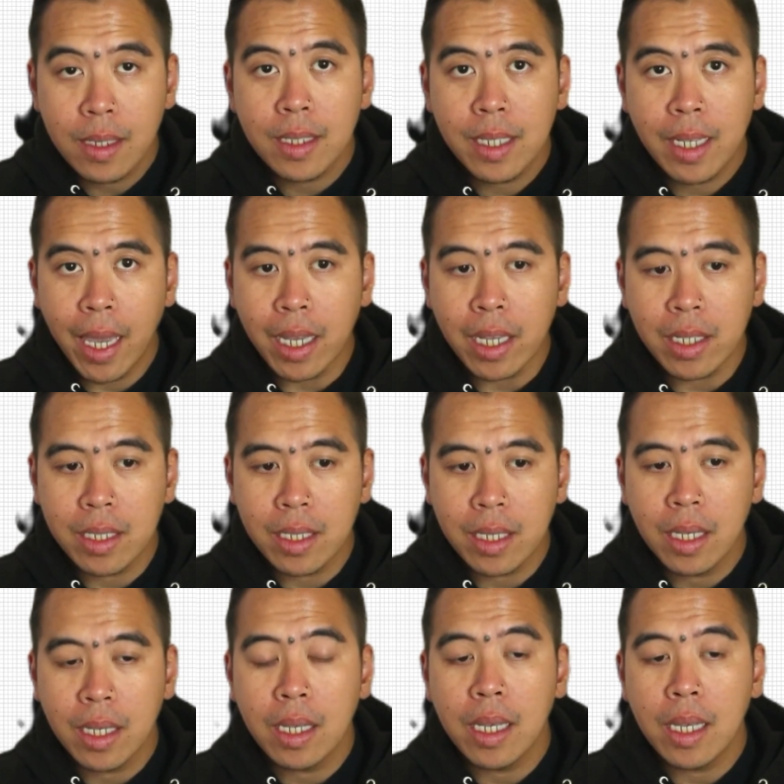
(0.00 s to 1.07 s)
text,
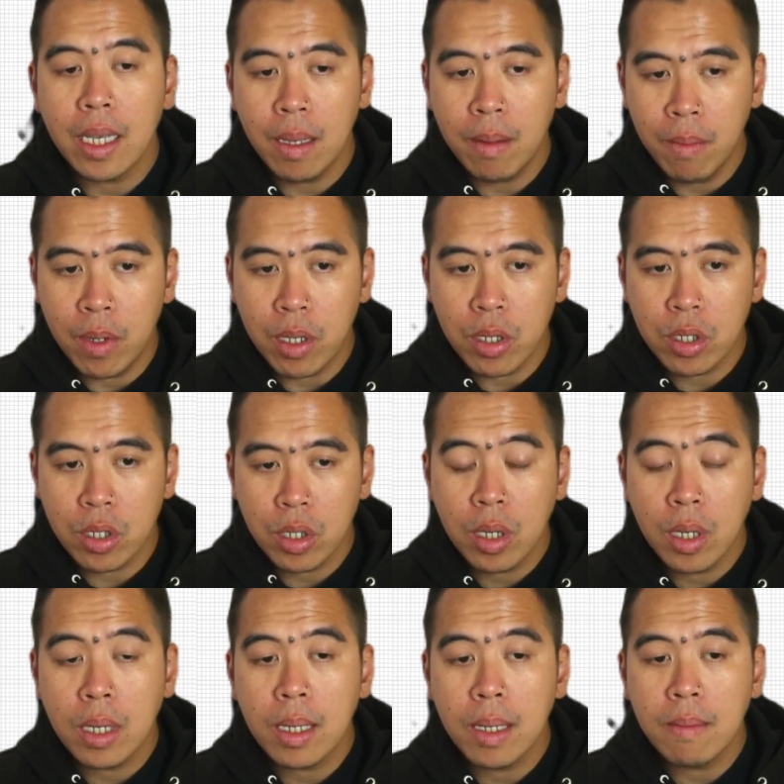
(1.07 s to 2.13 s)
image,
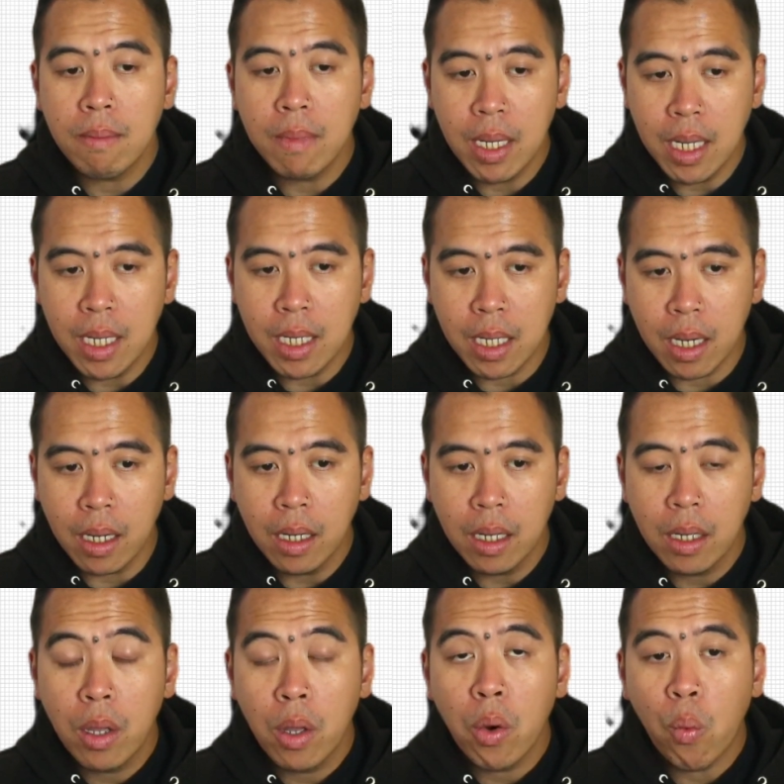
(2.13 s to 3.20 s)
media,
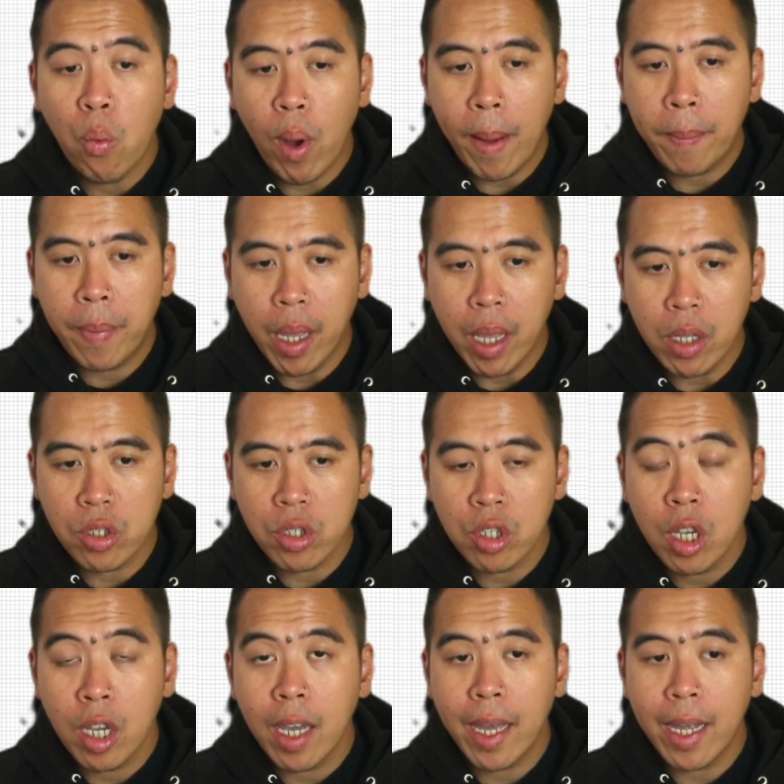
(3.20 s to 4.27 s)
web page,
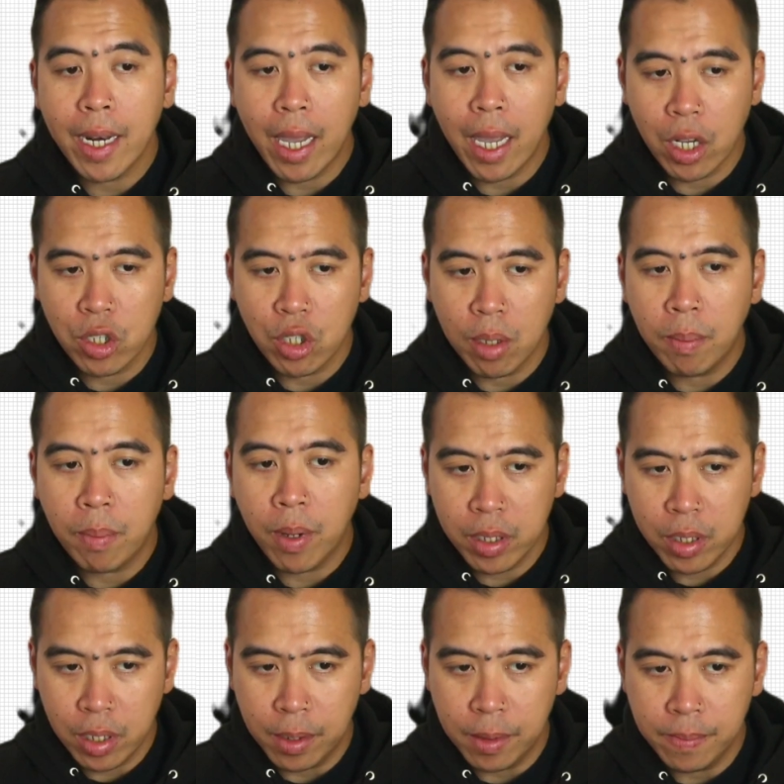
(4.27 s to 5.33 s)
and action button.